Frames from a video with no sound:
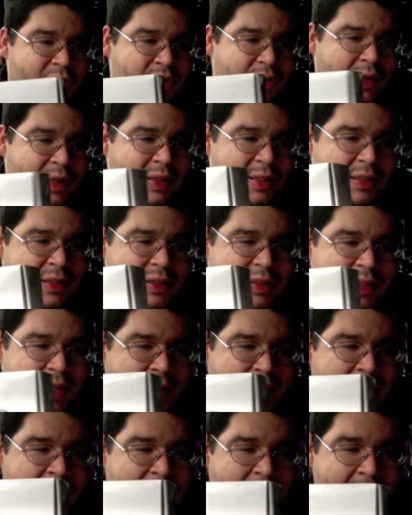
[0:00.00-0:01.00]
trailers
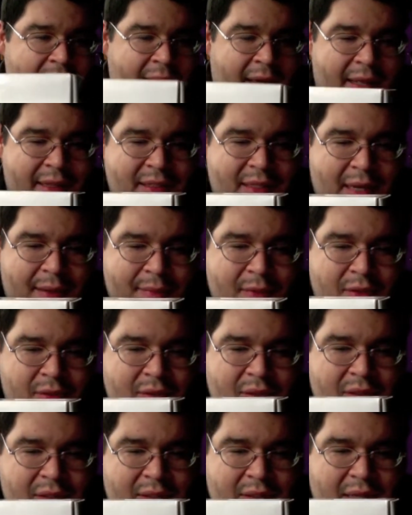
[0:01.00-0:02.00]
and
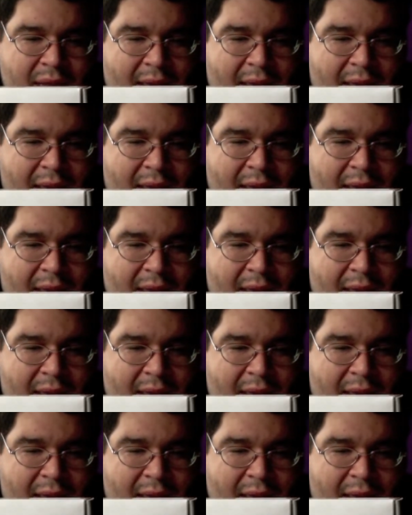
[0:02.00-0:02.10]
demos.